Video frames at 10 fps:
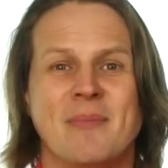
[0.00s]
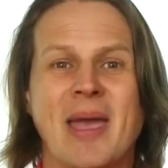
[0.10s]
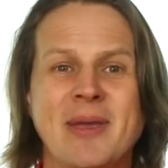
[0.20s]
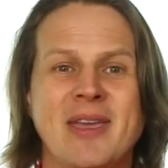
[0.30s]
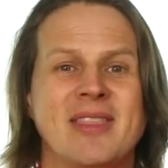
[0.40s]

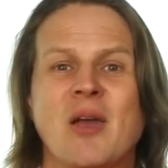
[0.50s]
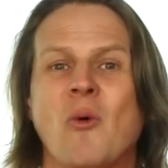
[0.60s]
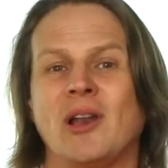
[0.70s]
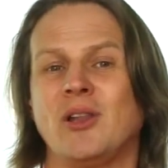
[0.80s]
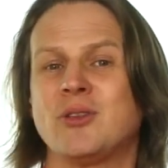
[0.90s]
Maybe they
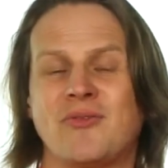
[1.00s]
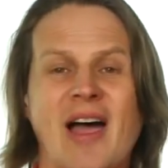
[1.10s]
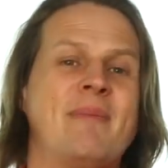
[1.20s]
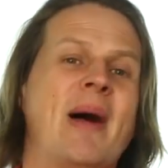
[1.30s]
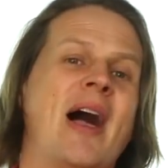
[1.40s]
want to lose
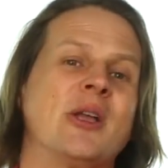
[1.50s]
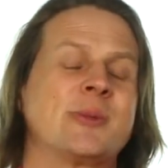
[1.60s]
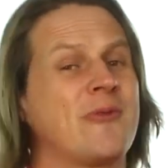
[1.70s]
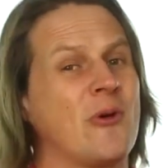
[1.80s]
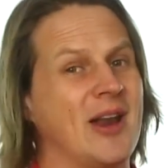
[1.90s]
five pounds
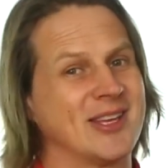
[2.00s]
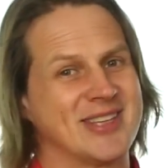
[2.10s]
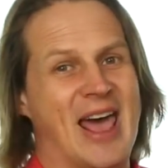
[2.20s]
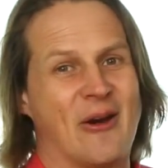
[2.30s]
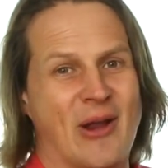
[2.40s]
before next
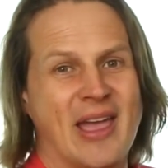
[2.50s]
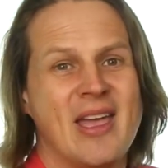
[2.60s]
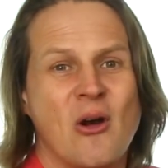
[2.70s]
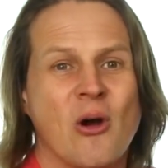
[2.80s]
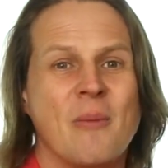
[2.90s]
Saturday,
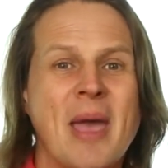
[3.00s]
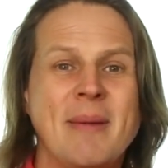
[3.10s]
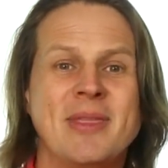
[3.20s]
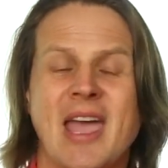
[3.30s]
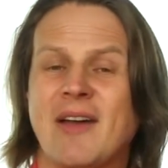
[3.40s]
or
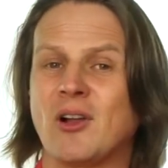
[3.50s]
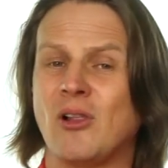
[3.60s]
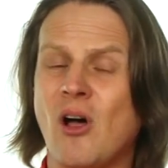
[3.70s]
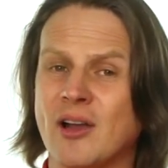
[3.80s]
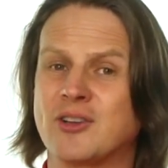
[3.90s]
maybe they have a
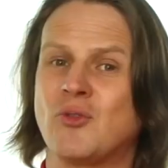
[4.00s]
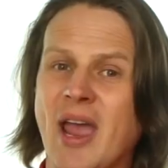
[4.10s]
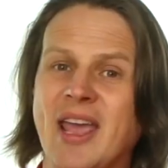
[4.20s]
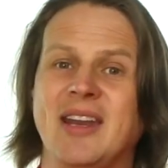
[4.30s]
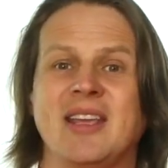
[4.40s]
clogged
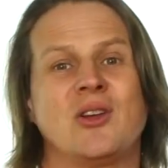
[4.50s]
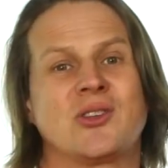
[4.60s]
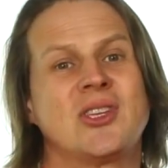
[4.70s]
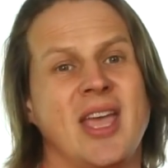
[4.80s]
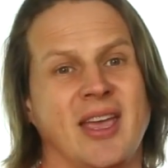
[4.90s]
drain in their
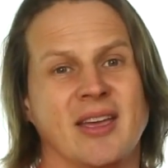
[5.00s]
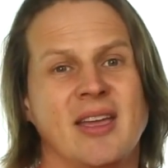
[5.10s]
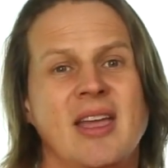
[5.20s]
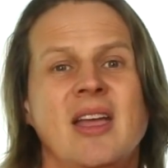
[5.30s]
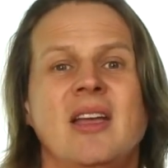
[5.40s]
sink.
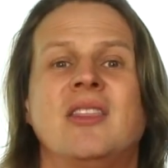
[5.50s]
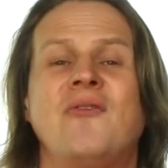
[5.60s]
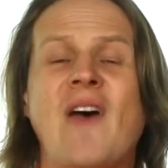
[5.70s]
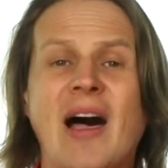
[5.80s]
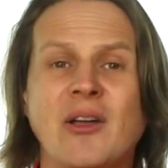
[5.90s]
The
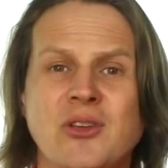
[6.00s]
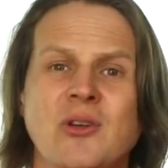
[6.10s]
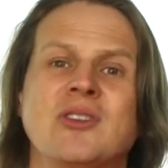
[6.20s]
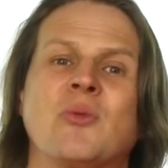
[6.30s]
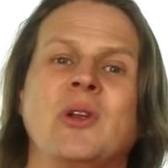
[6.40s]
value
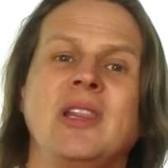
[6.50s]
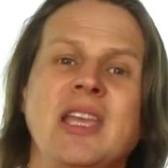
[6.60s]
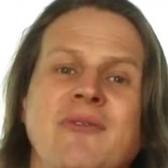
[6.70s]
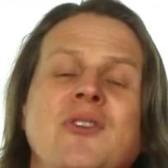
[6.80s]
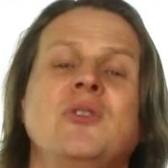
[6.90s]
is
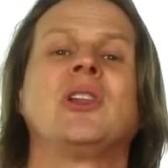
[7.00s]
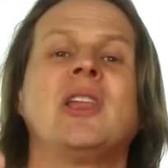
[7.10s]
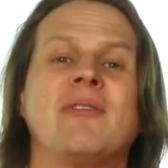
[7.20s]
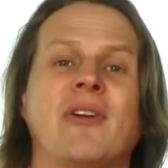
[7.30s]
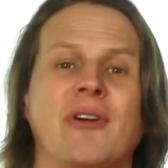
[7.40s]
relief you
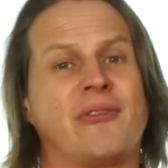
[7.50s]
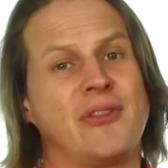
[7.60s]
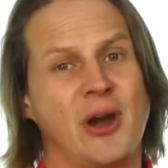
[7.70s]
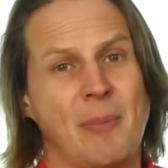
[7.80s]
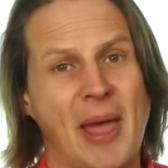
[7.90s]
deliver for their